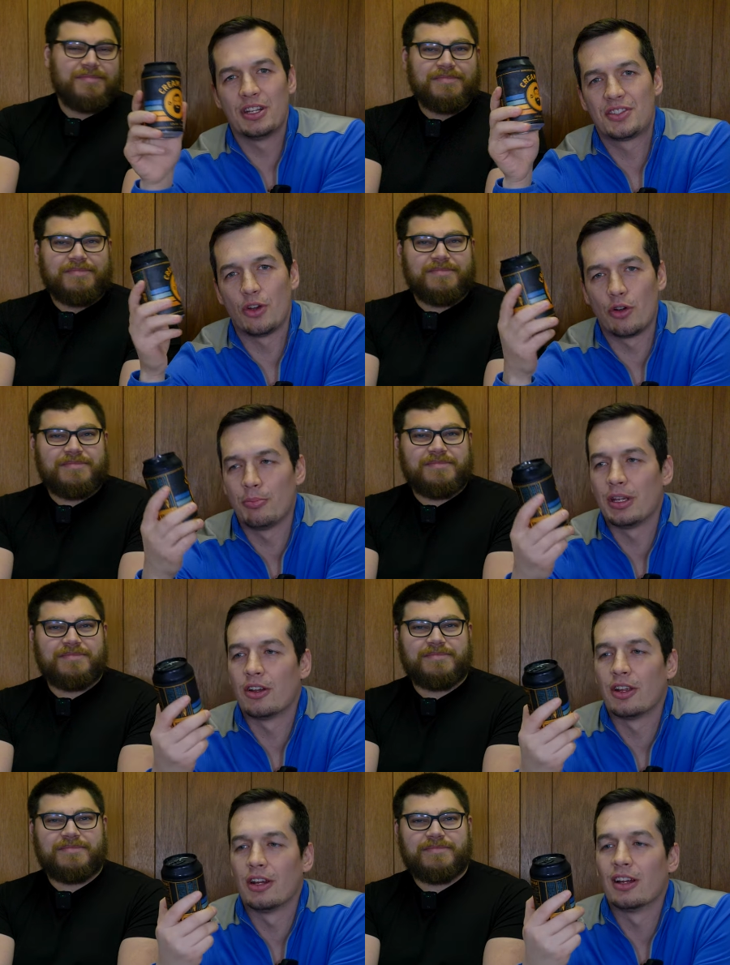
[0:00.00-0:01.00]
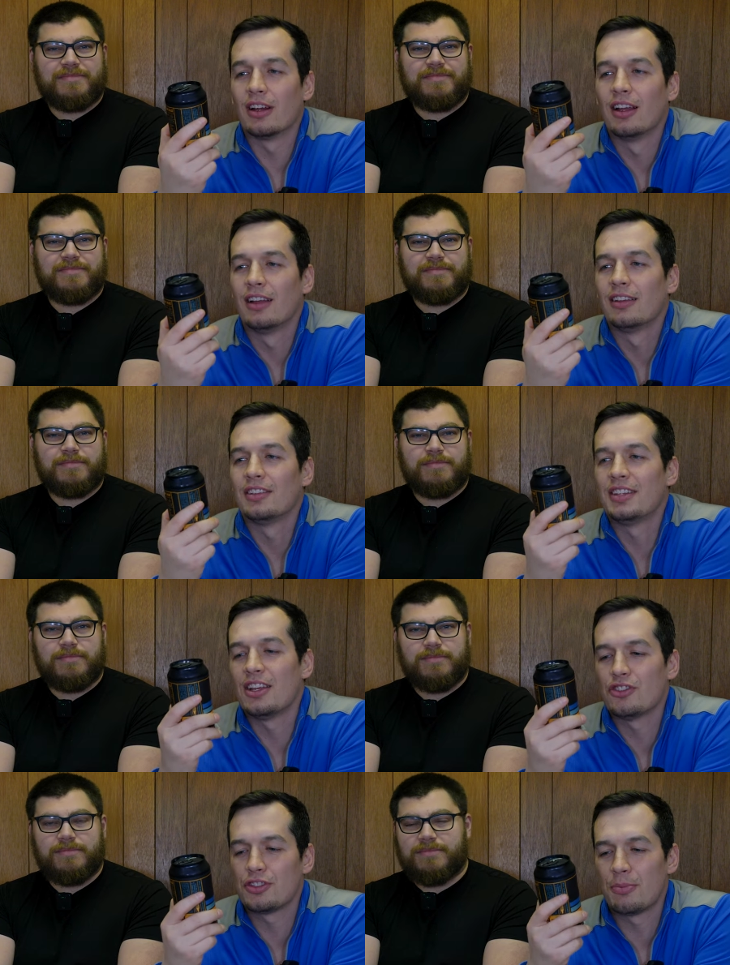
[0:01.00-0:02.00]
Speaker 1: Minnesota beer here. The
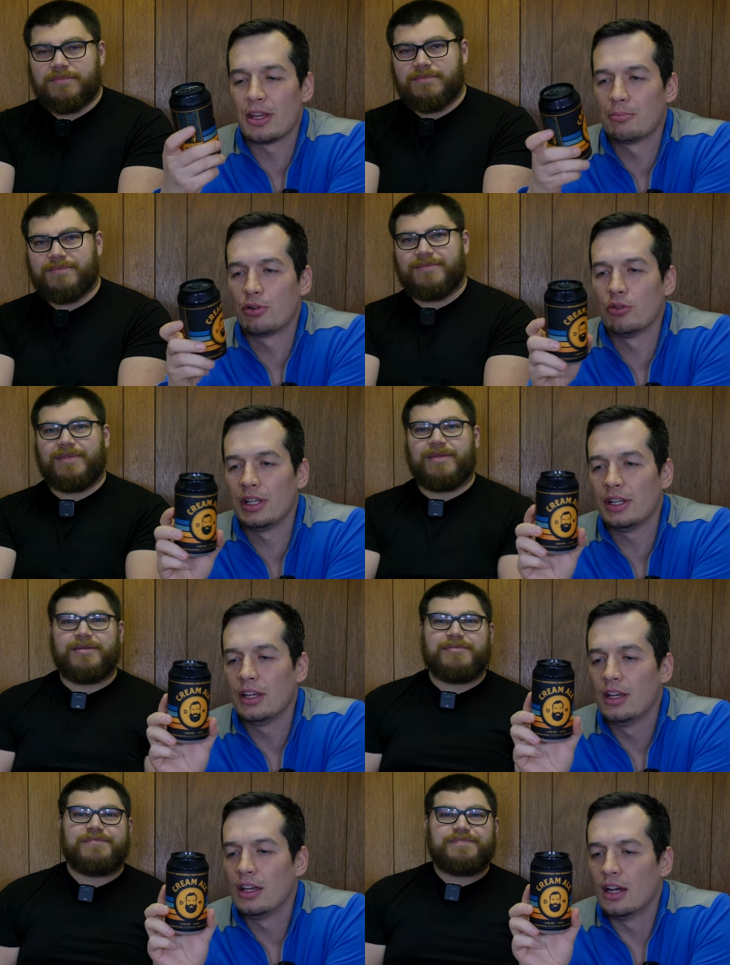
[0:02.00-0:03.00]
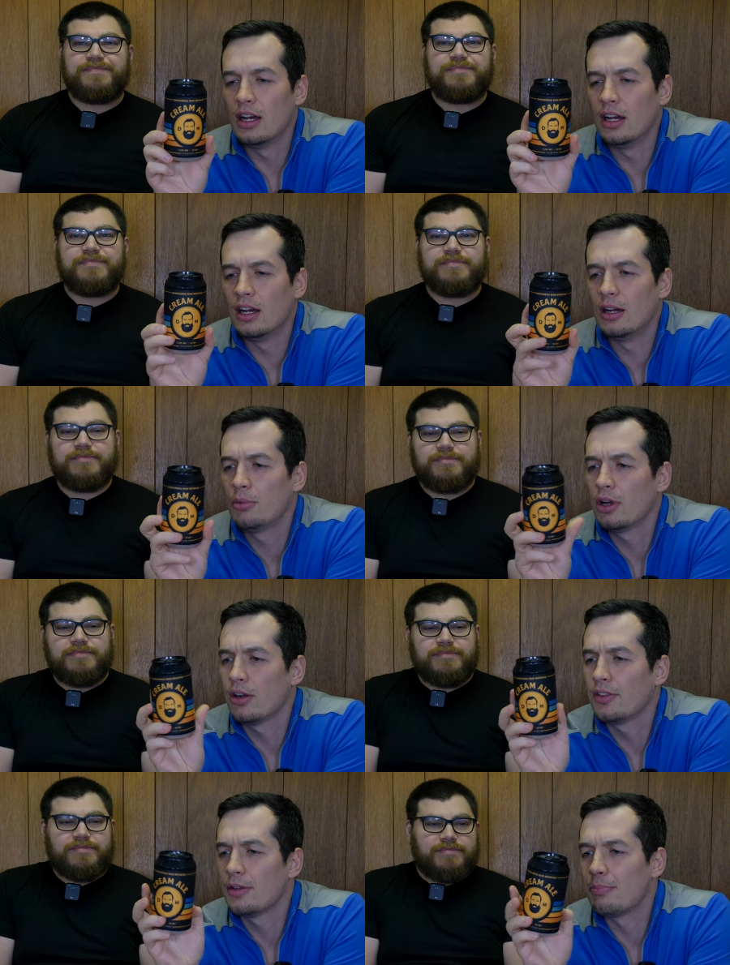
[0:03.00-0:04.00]
Dangerous Man Brewing. Um,
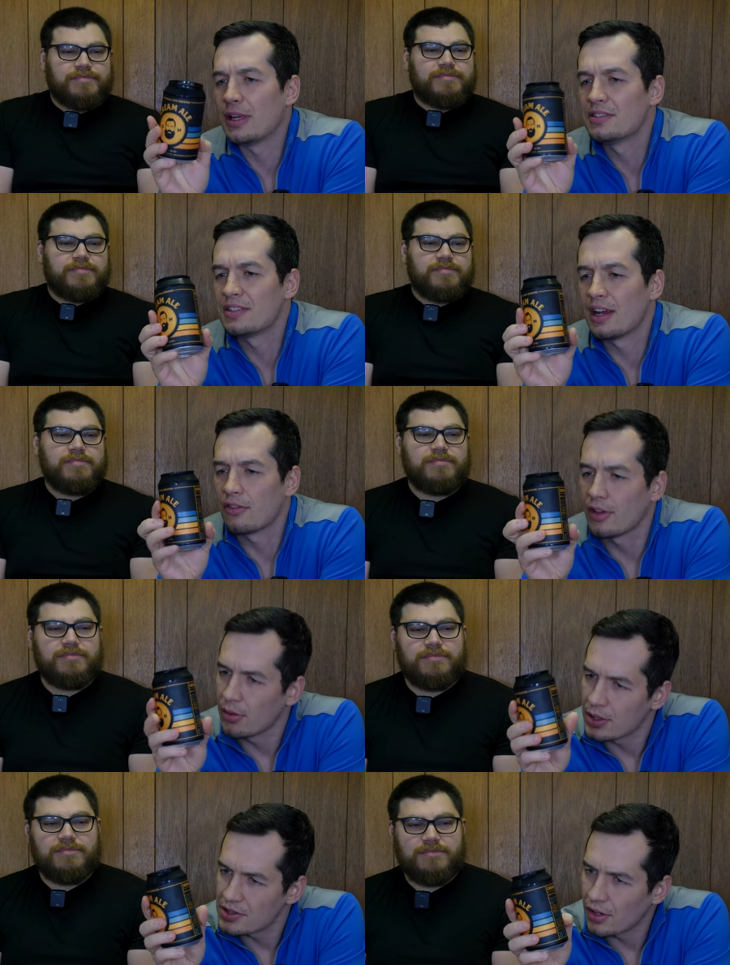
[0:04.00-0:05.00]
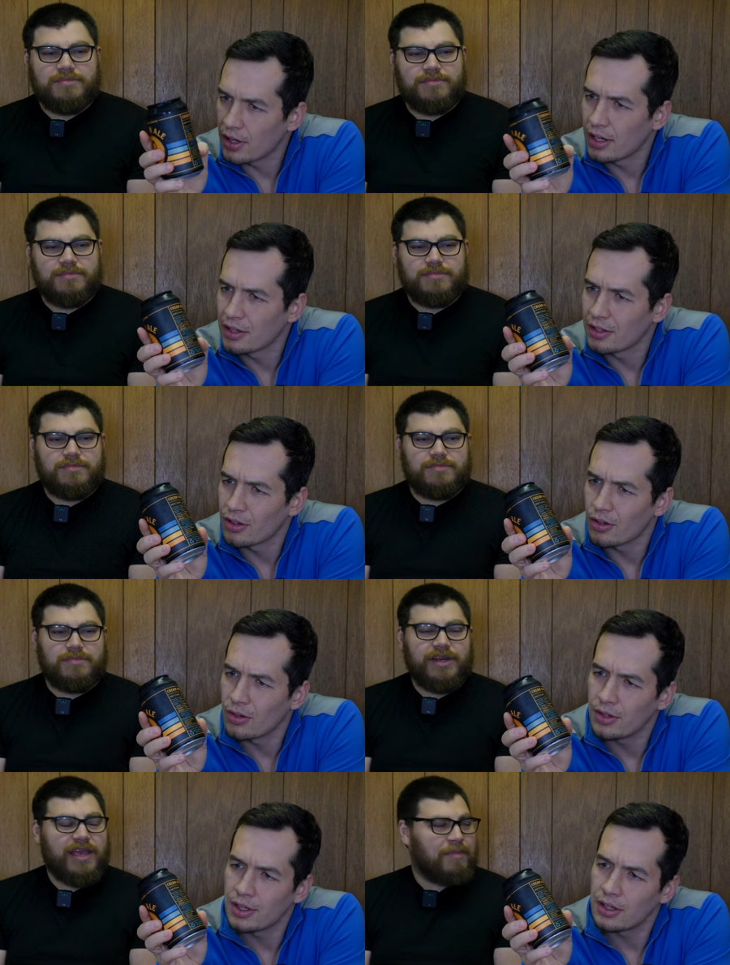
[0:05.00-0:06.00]
where are they based out of? I know I saw it on here
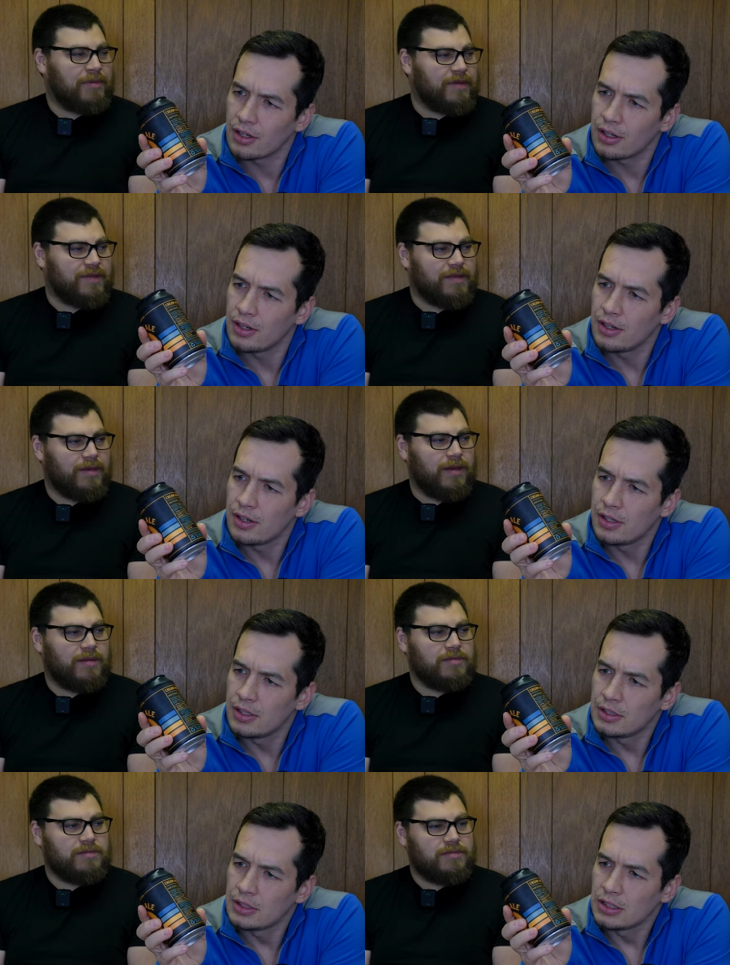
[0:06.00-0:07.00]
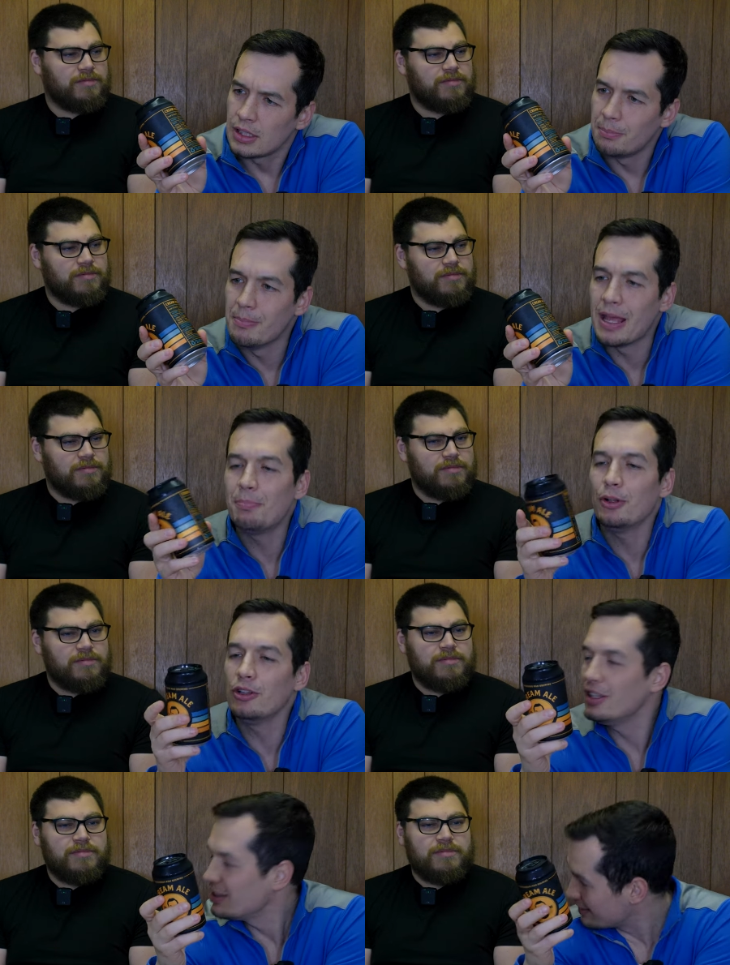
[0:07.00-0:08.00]
Speaker 2: earlier. Minneapolis, I thought.
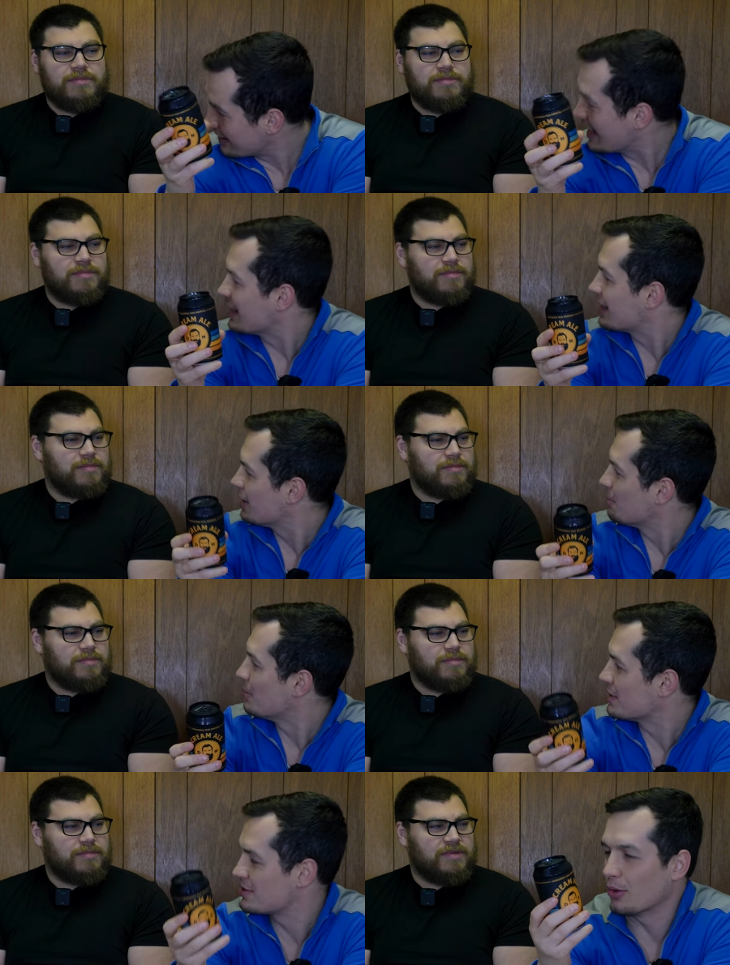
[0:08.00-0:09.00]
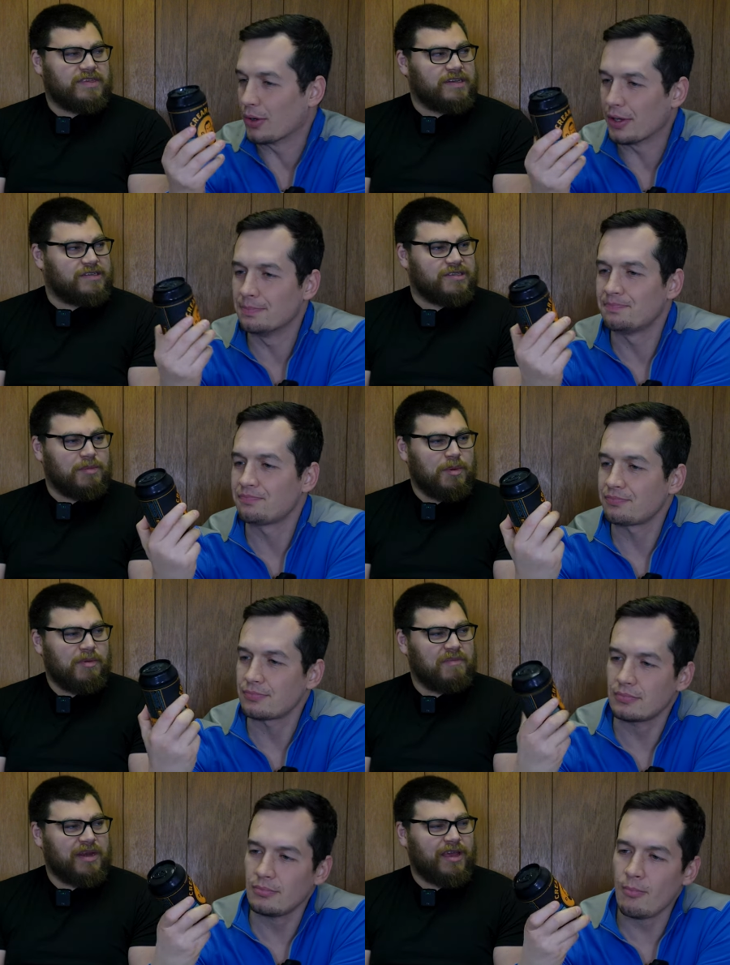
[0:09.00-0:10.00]
Speaker 1: Maple Lake,
Speaker 2: Minnesota. Is that a
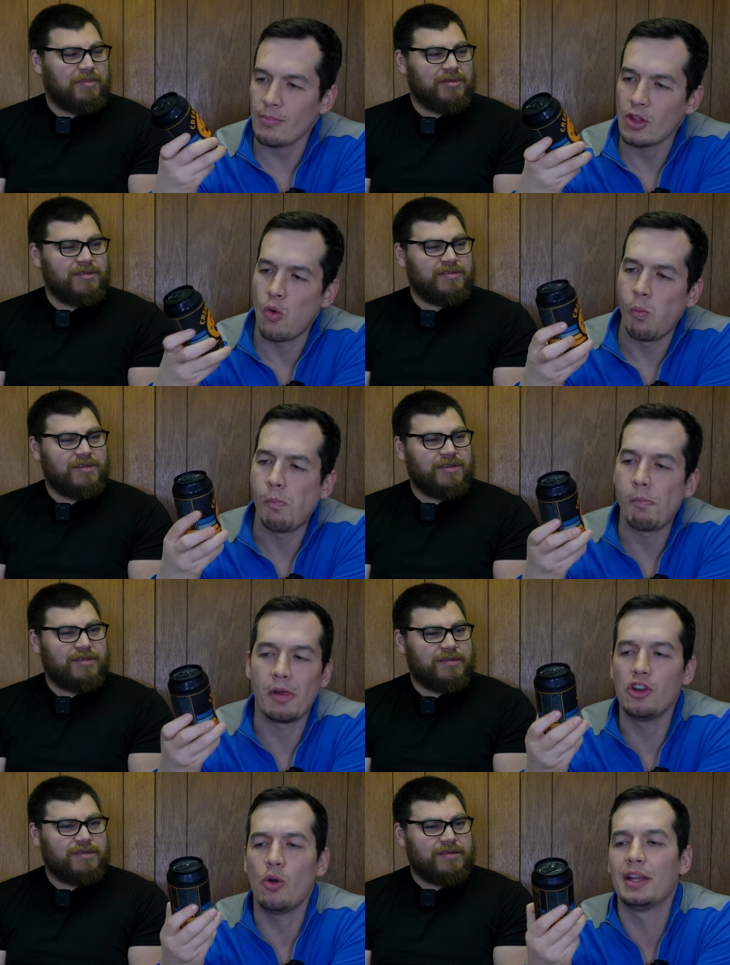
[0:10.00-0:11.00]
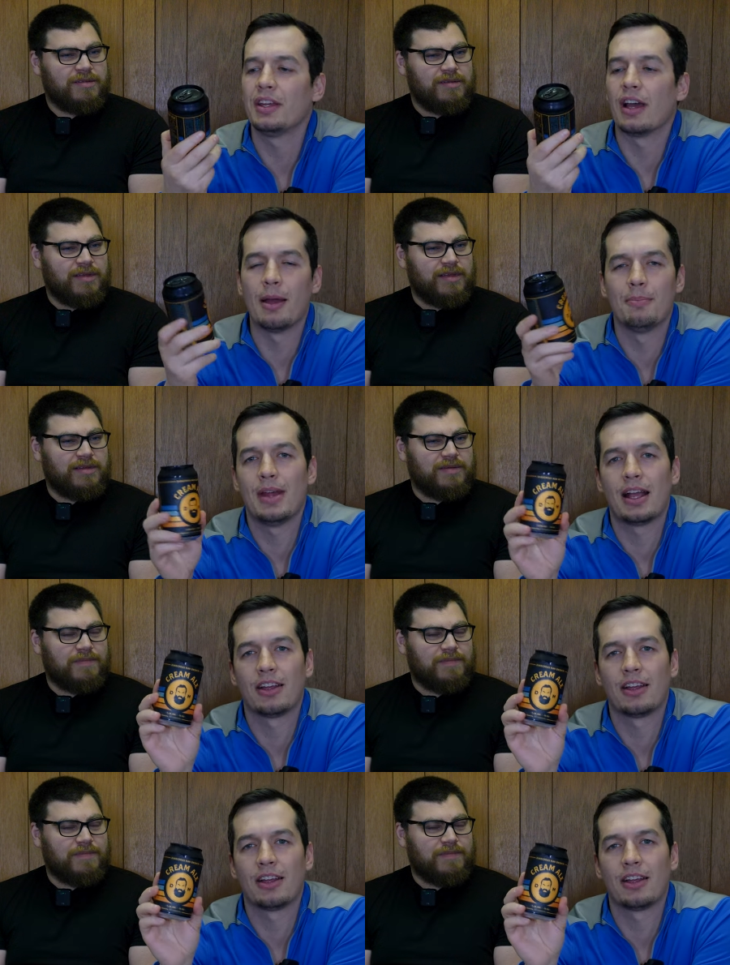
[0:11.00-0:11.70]
suburb of Minneapolis?
Speaker 1: No idea. I'm